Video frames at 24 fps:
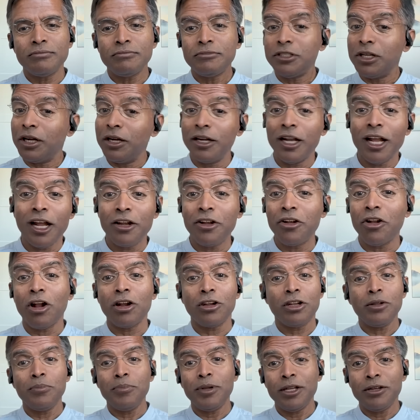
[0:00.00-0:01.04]
Turned out
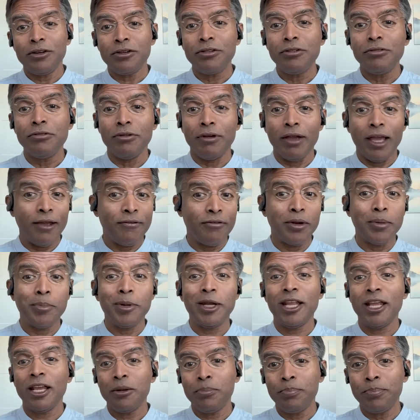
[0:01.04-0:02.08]
not to be true.
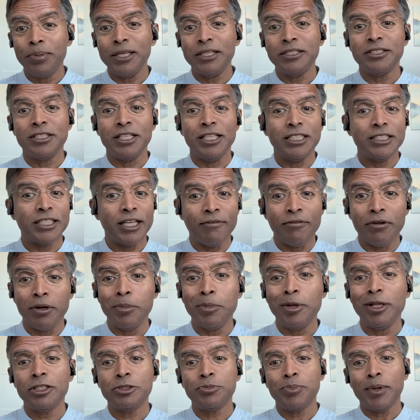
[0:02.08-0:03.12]
Everybody had PCs.
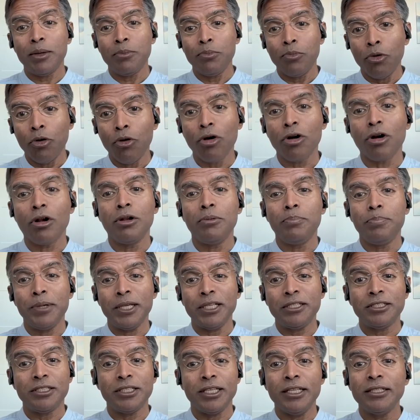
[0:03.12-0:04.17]
Everybody spent more on
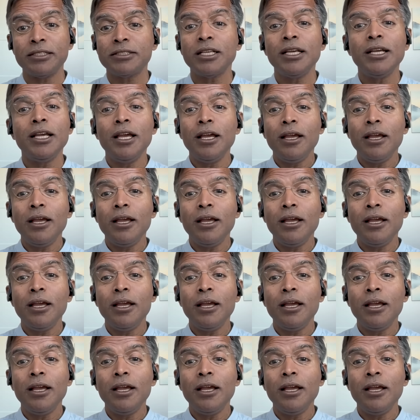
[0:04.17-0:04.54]
PCs.